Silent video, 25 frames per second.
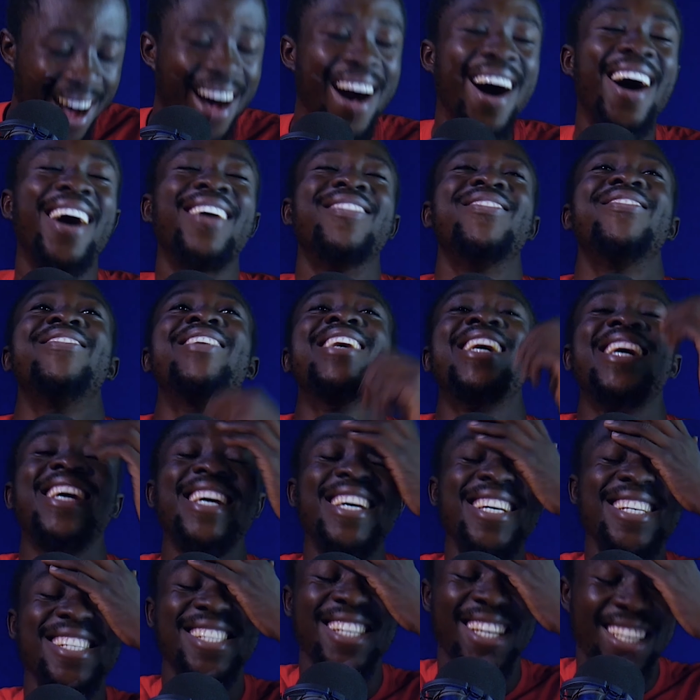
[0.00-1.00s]

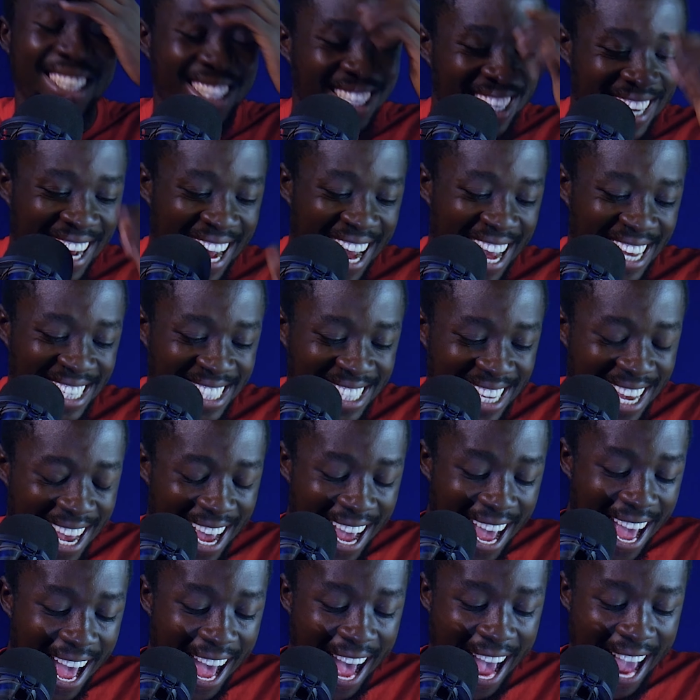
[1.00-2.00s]
Amazing, guys.
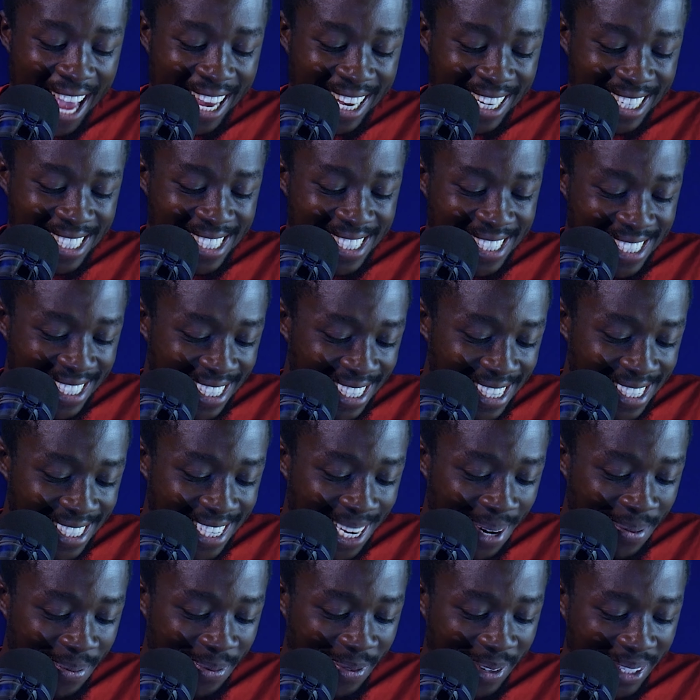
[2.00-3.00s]
I can see
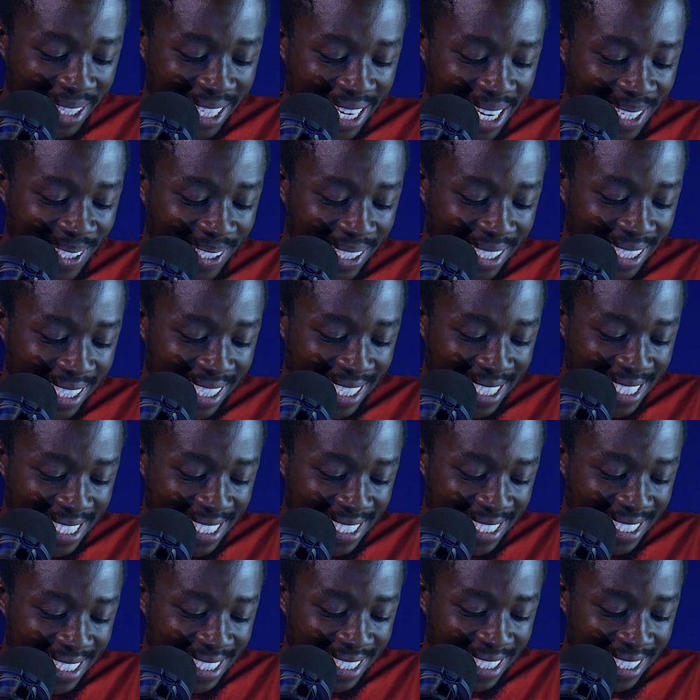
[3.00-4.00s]
some footage on
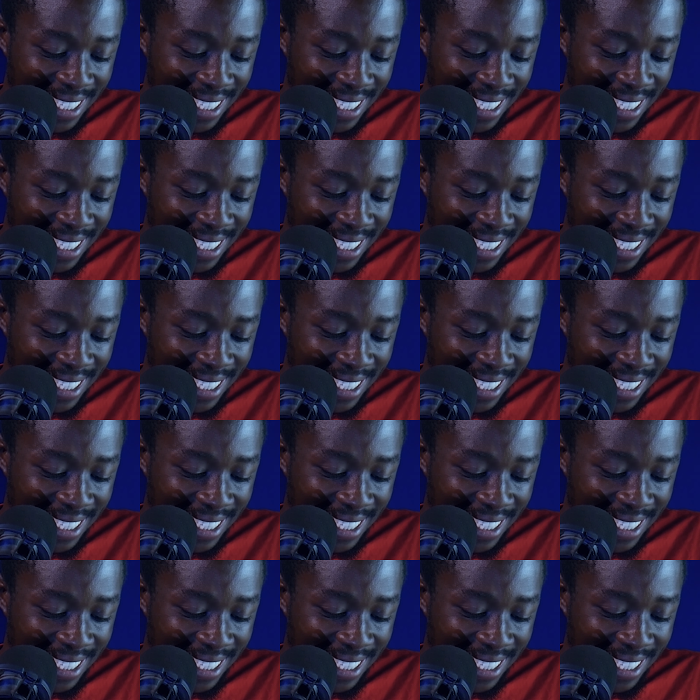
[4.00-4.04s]
this.